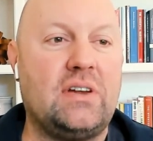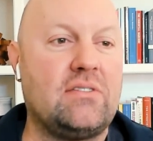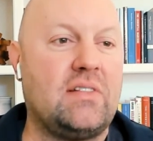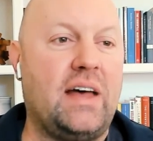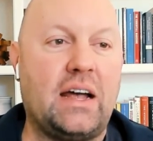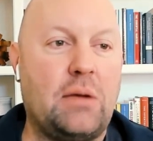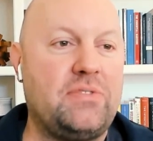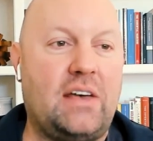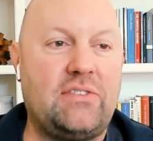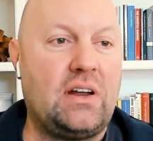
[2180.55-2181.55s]
is like
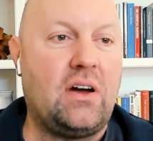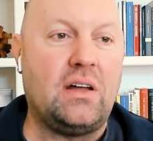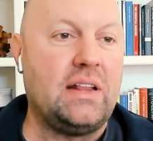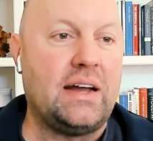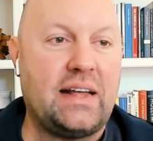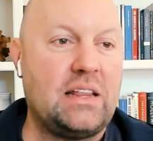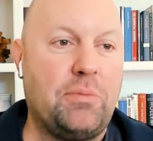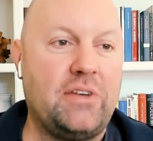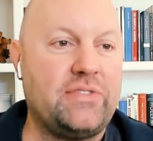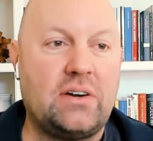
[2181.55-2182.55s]
obsessing on like daily
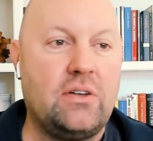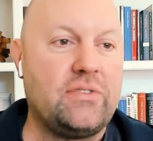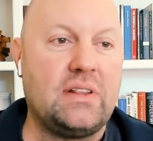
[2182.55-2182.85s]
price signals